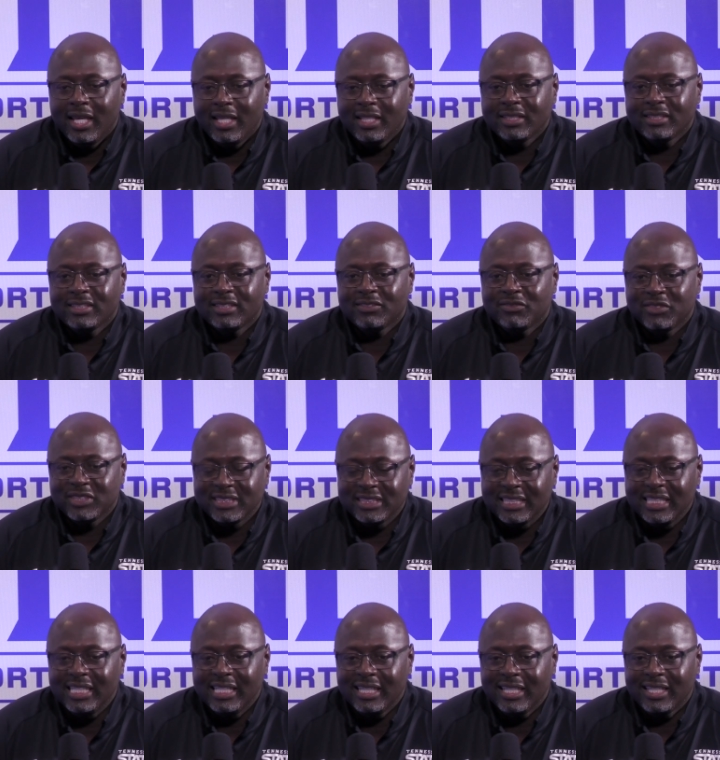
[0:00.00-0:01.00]
his
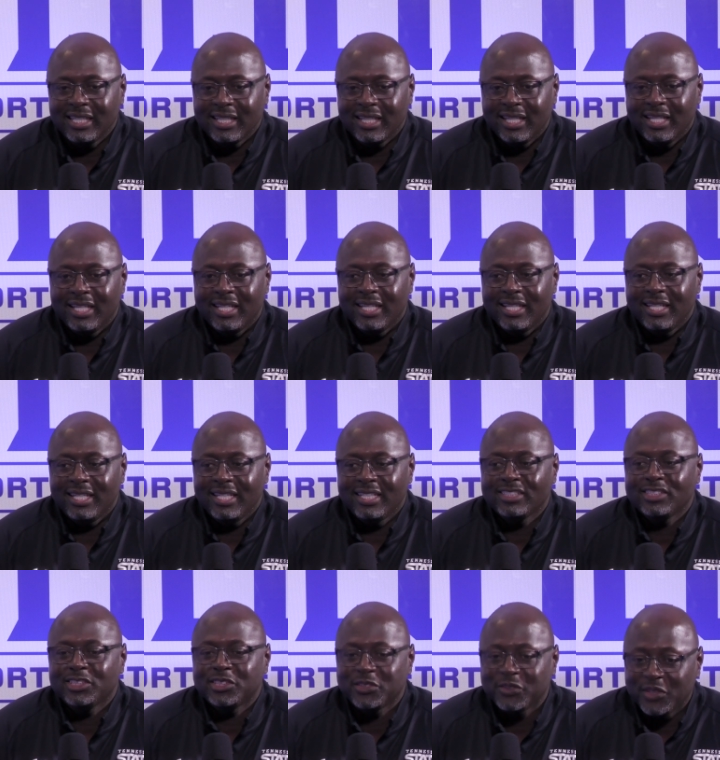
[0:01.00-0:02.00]
physique and
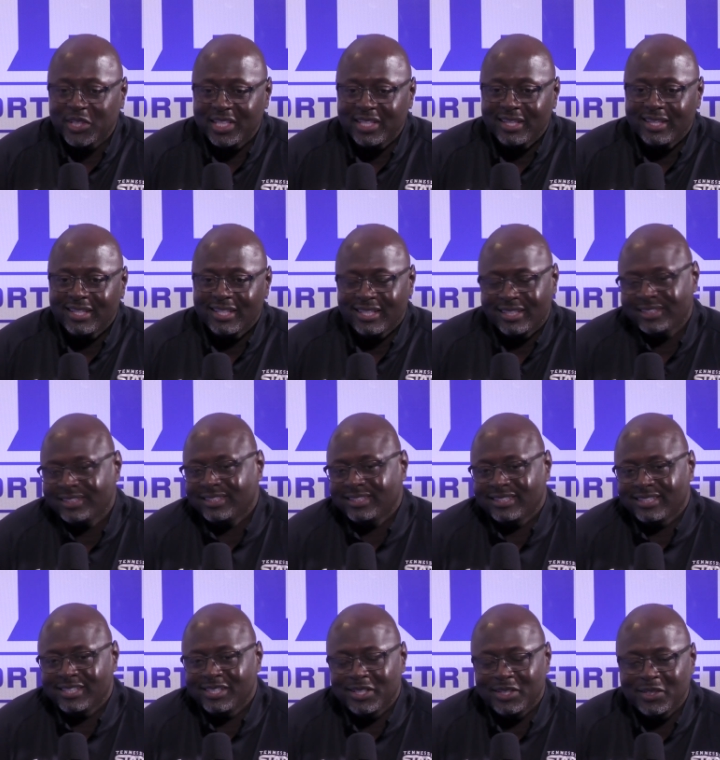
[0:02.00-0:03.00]
his strength because
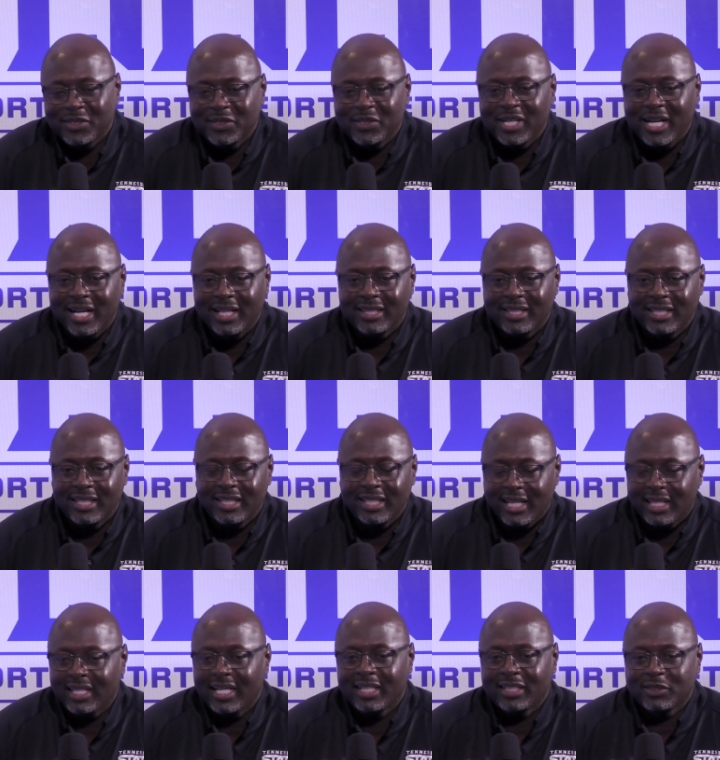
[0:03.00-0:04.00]
you know I think
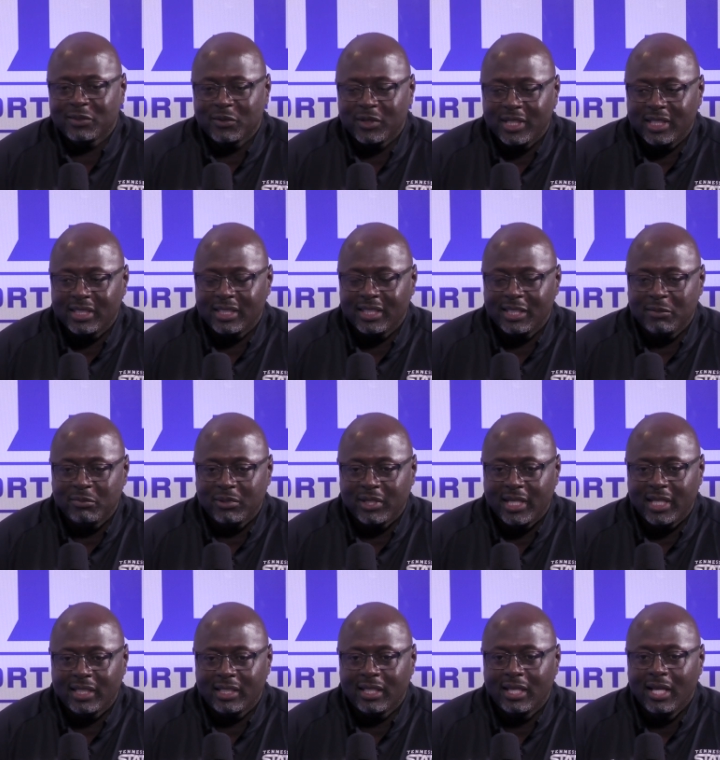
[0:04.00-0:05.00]
I like the way that he
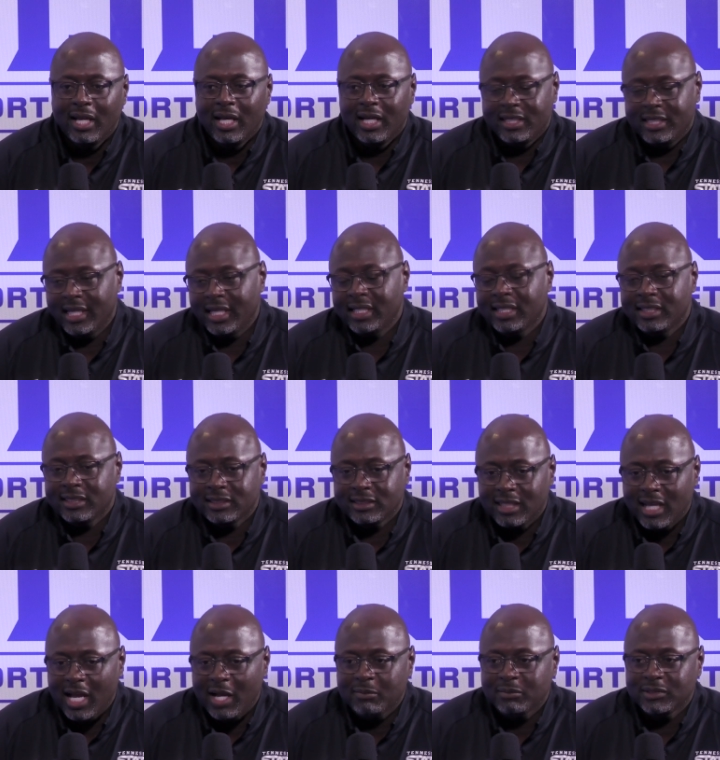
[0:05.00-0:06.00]
played Adalius
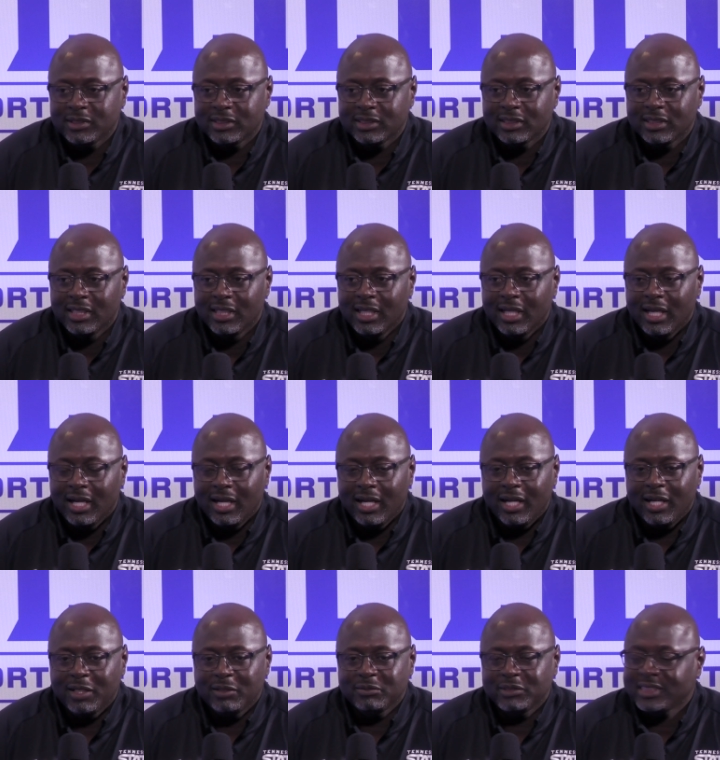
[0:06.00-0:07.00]
Thomas
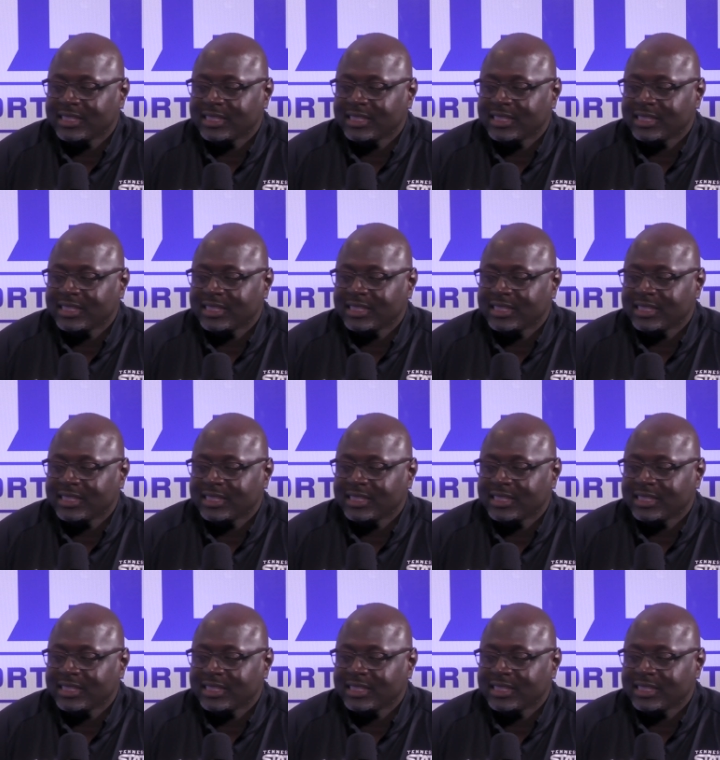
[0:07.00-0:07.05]
um,